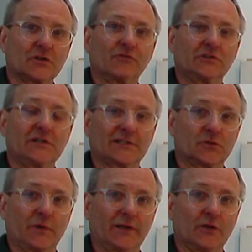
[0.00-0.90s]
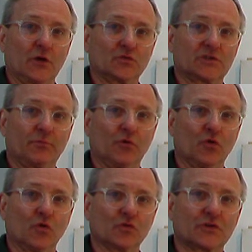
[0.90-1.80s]
of gessoing those
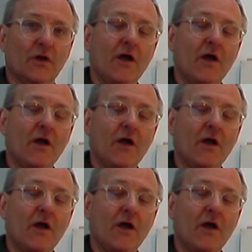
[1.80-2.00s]
supports.